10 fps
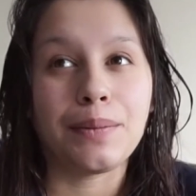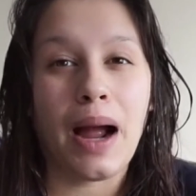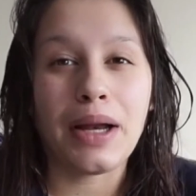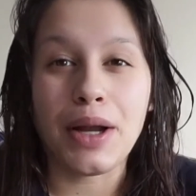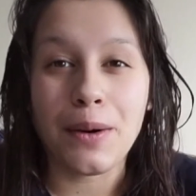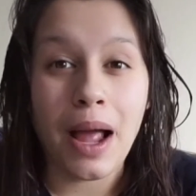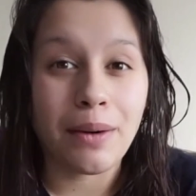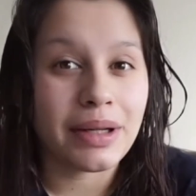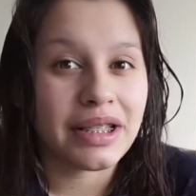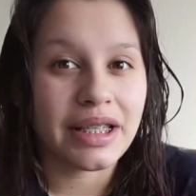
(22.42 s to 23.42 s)
I know I
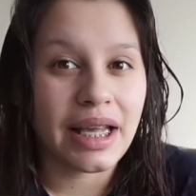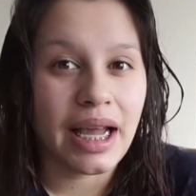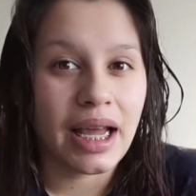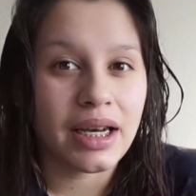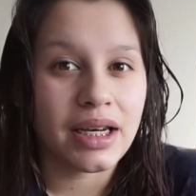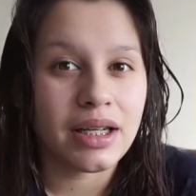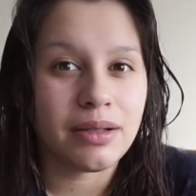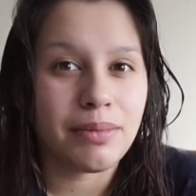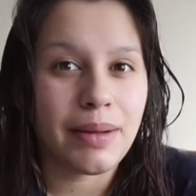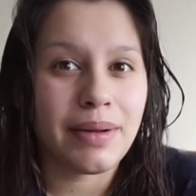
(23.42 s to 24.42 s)
went to Canada
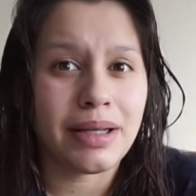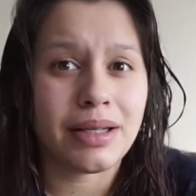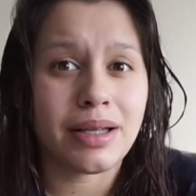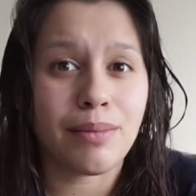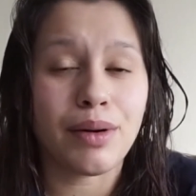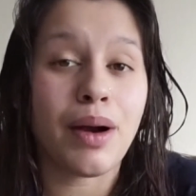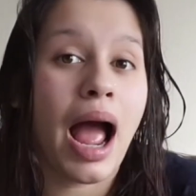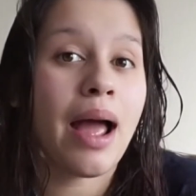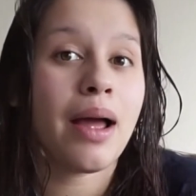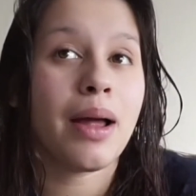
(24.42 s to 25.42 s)
maybe in December,
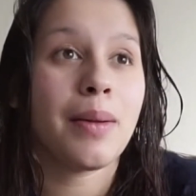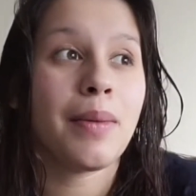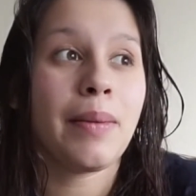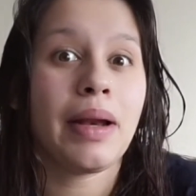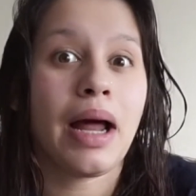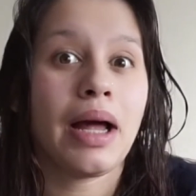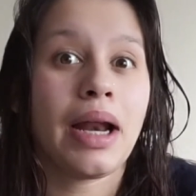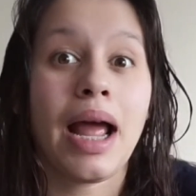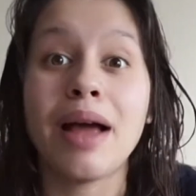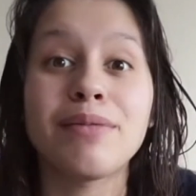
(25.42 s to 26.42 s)
maybe not,
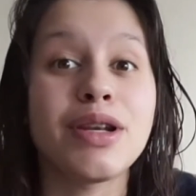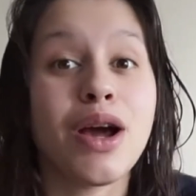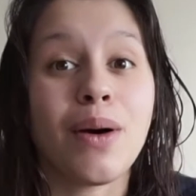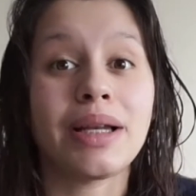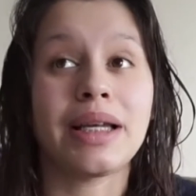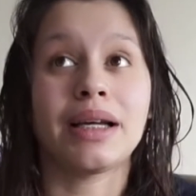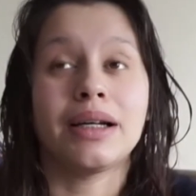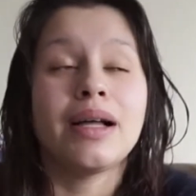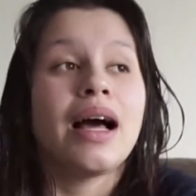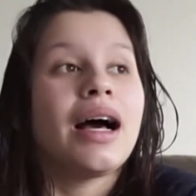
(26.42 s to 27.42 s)
I have no
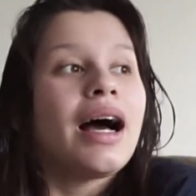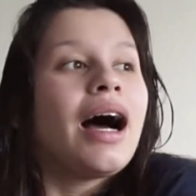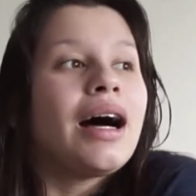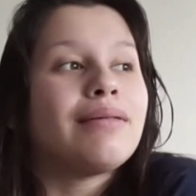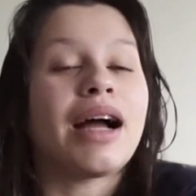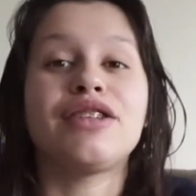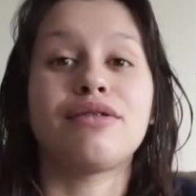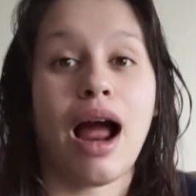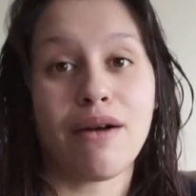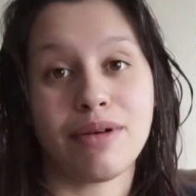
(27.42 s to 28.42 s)
idea. I do
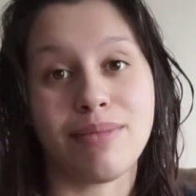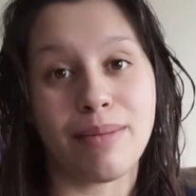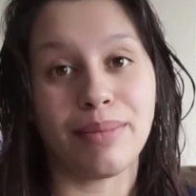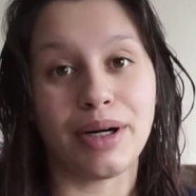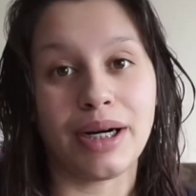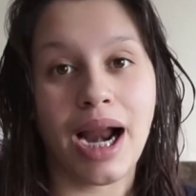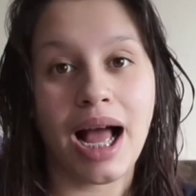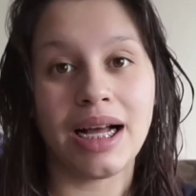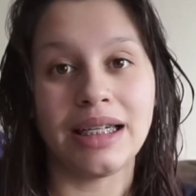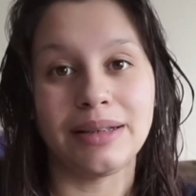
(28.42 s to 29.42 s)
not remember,
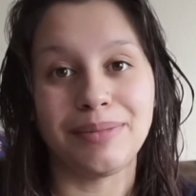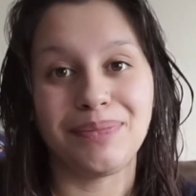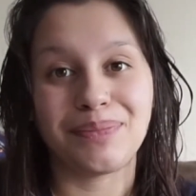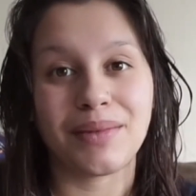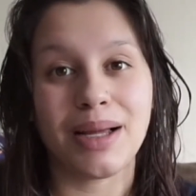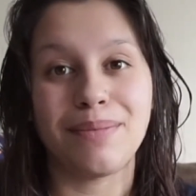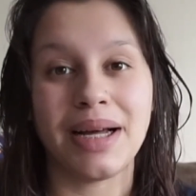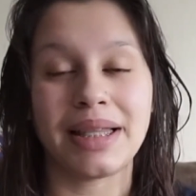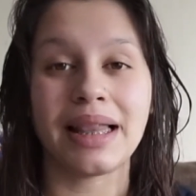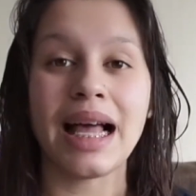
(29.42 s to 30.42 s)

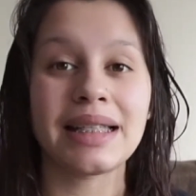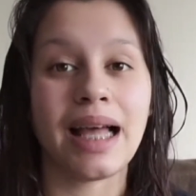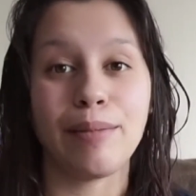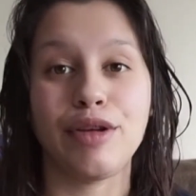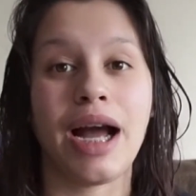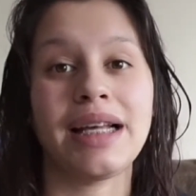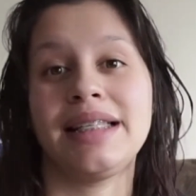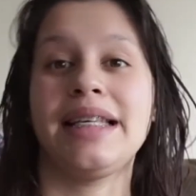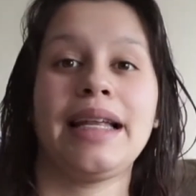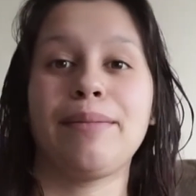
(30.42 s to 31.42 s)
but the last time you guys
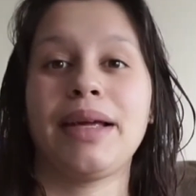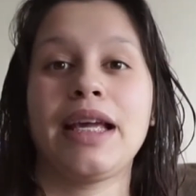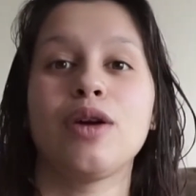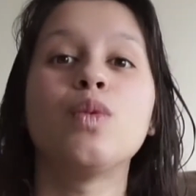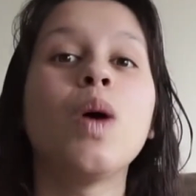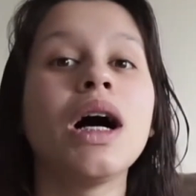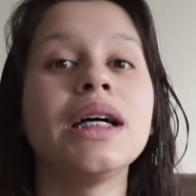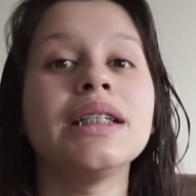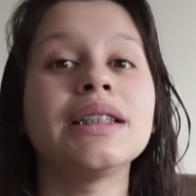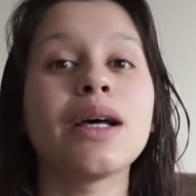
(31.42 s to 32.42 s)
see me
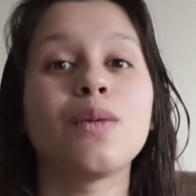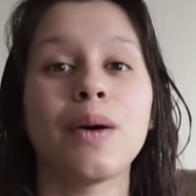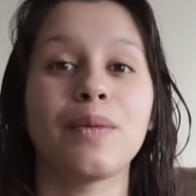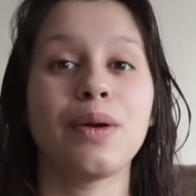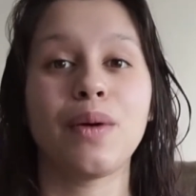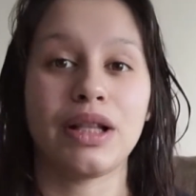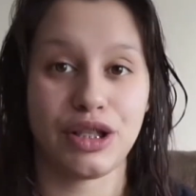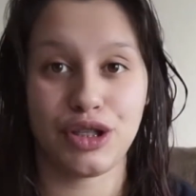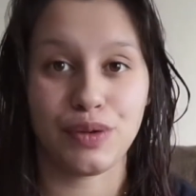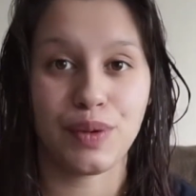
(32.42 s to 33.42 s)
was when we
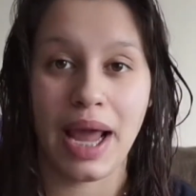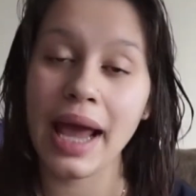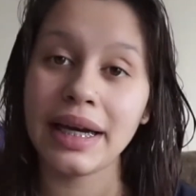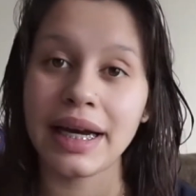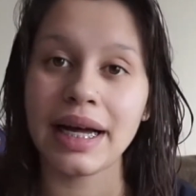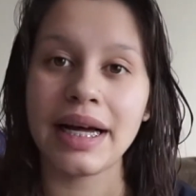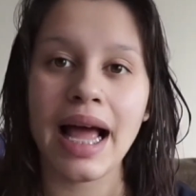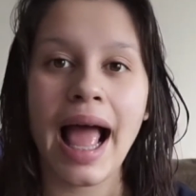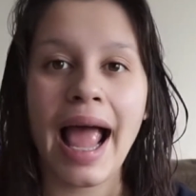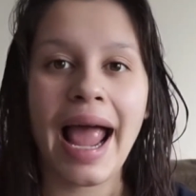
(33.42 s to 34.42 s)
went to Canada,
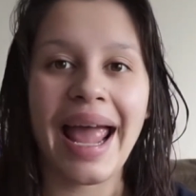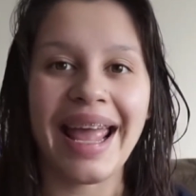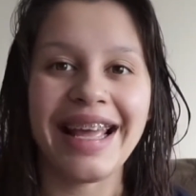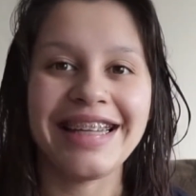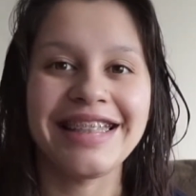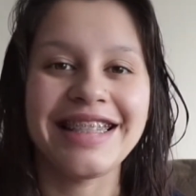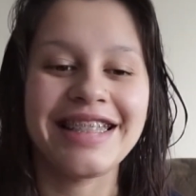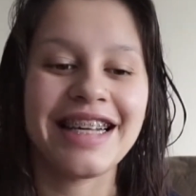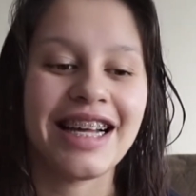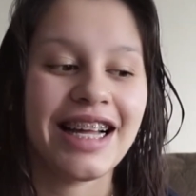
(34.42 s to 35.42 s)

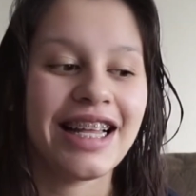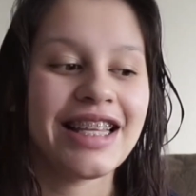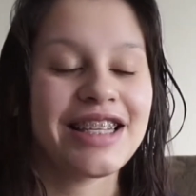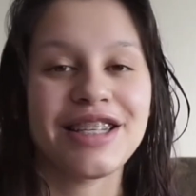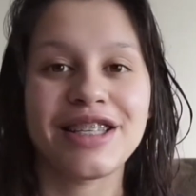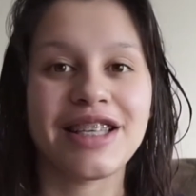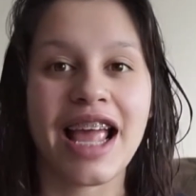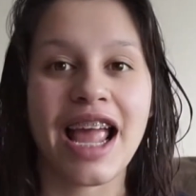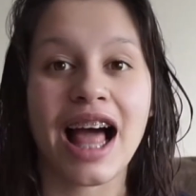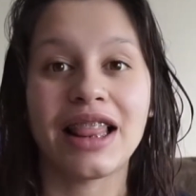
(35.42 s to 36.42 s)
and let's just
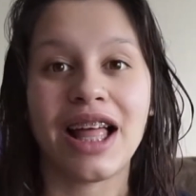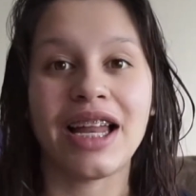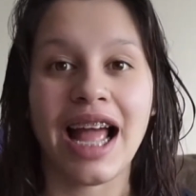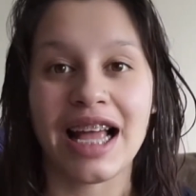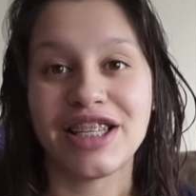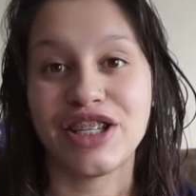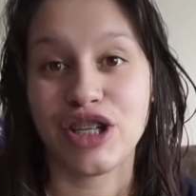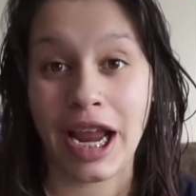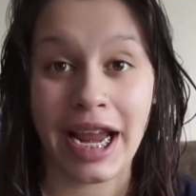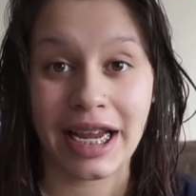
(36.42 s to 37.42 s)
say a lot has
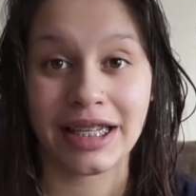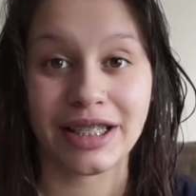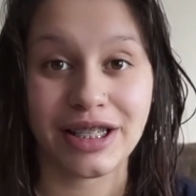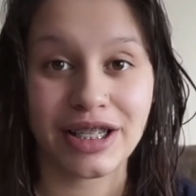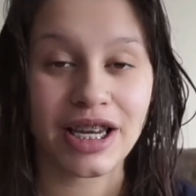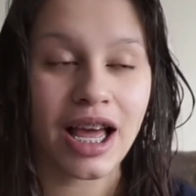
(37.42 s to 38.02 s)
changed.